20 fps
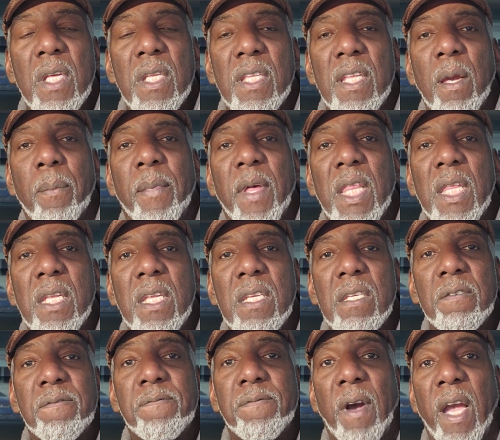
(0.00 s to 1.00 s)
the ability
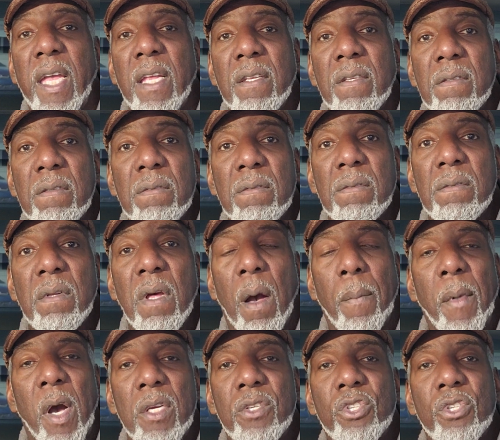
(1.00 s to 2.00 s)
to fight
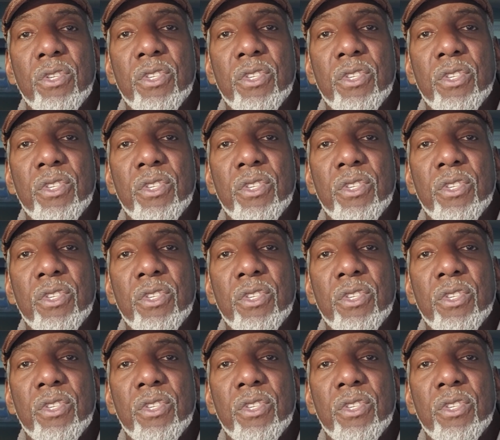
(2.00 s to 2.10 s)
amongst